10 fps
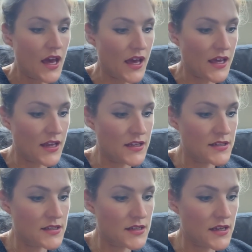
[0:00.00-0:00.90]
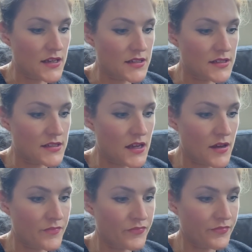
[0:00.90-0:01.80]
And it's
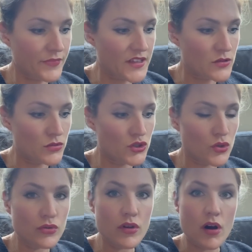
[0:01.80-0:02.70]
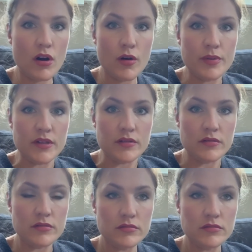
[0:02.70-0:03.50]
called John Arbon,